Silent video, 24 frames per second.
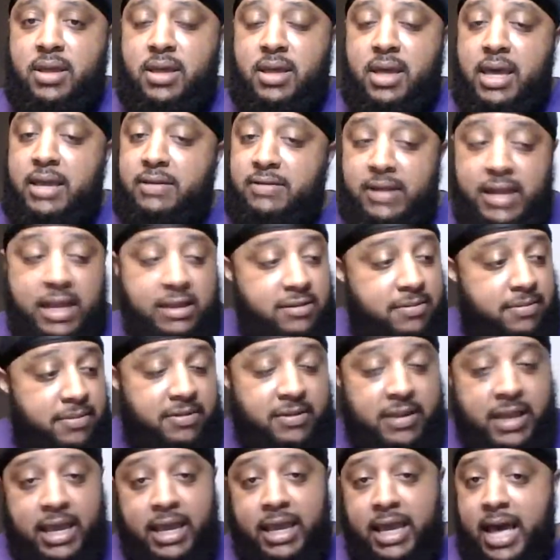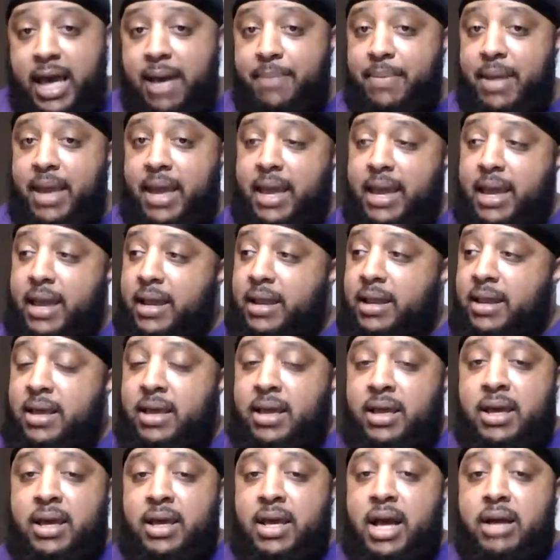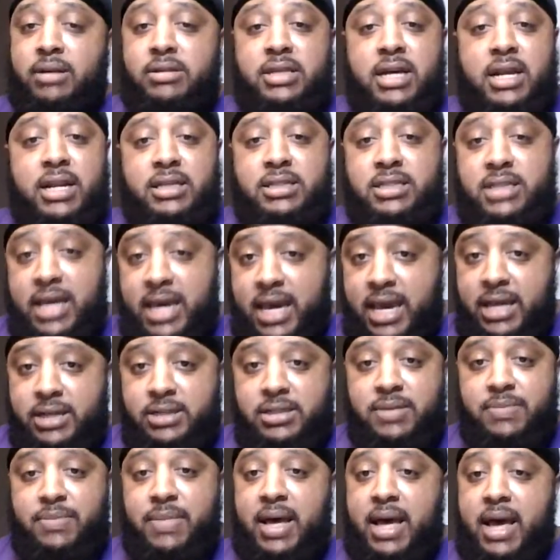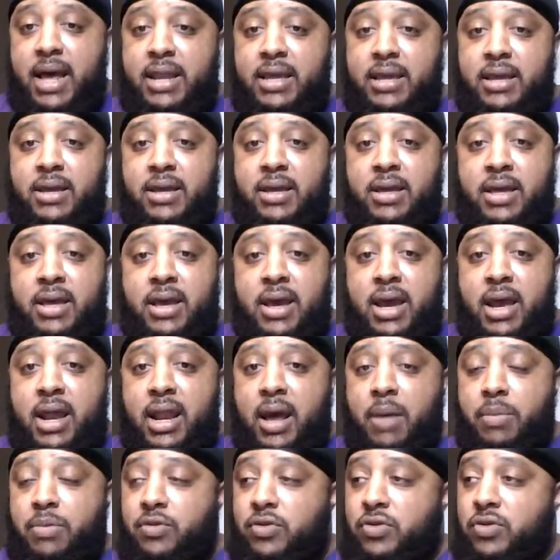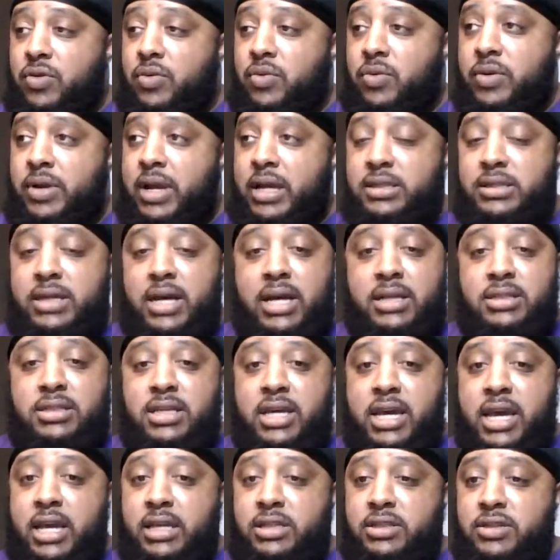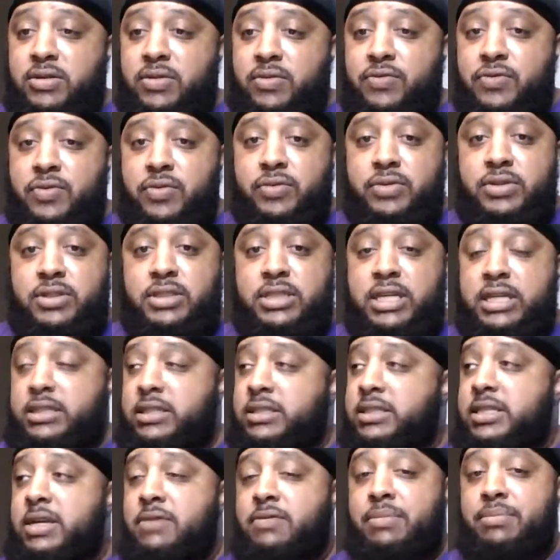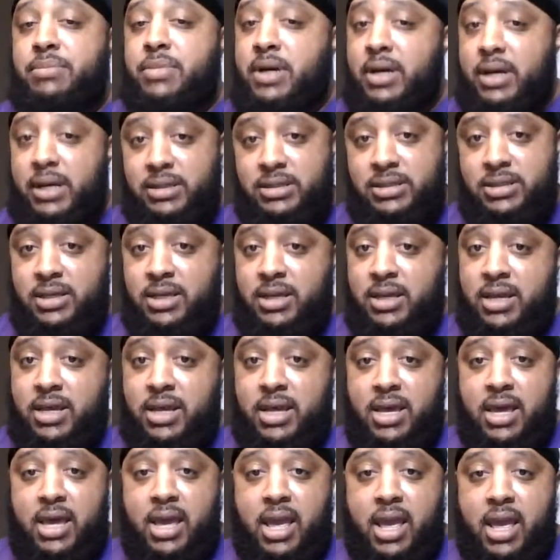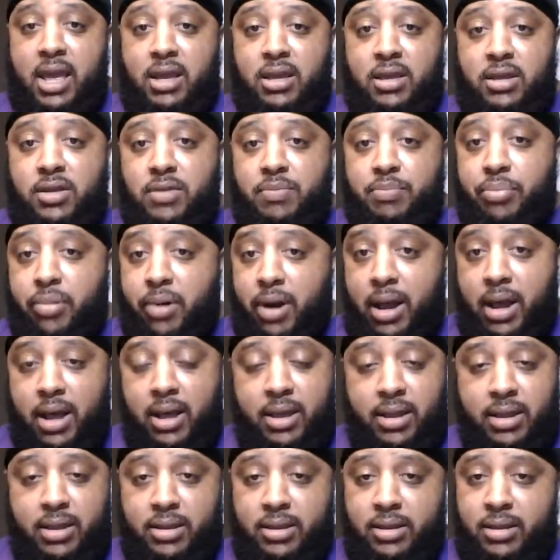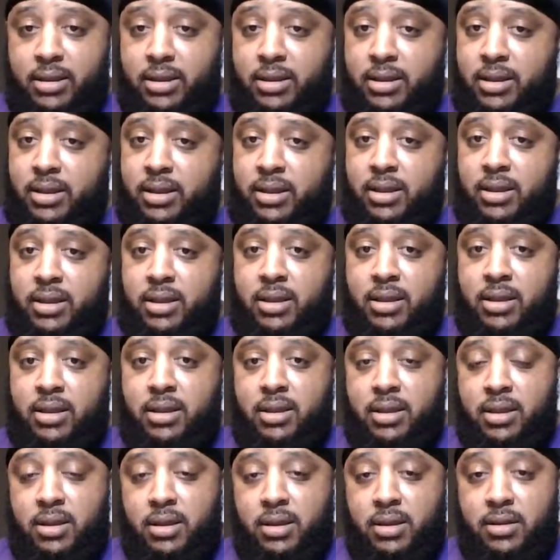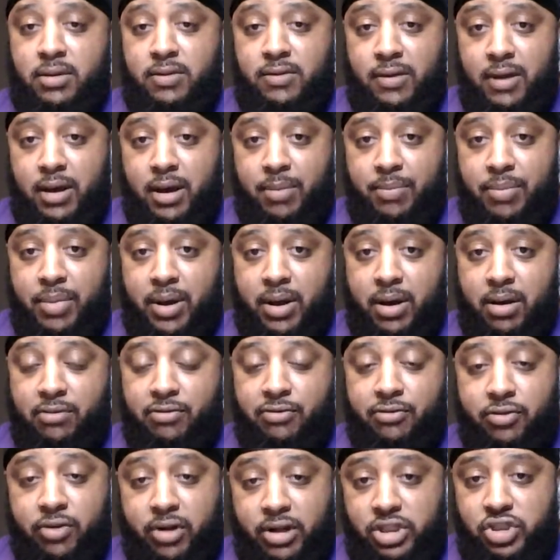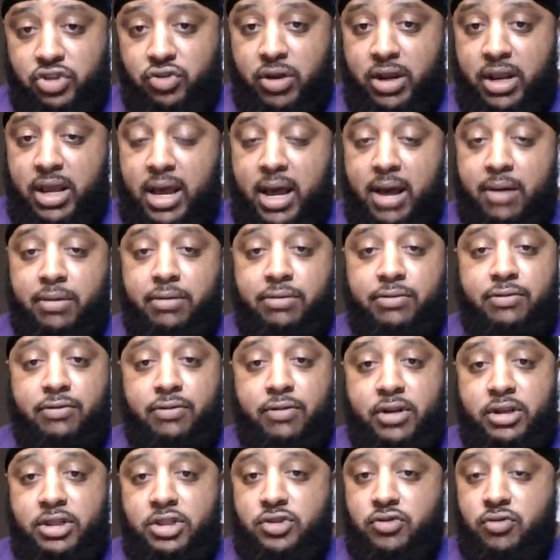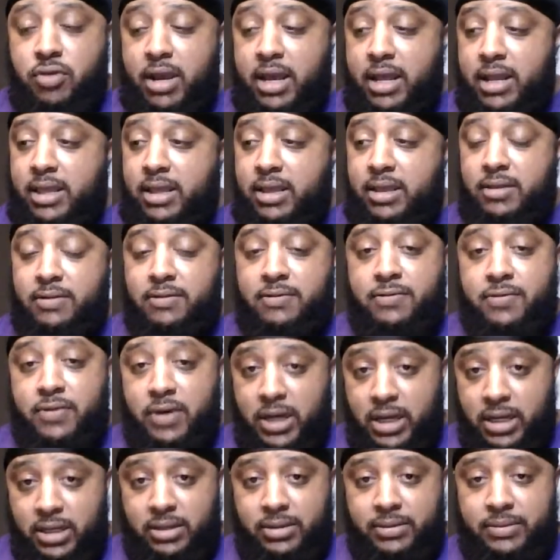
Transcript: And see, that's the mistake I made. I was trying to change somebody, and I was doing that, trying to change them for 6 or 7 months. And bruh, you talk about frustrating. I was frustrated as fuck.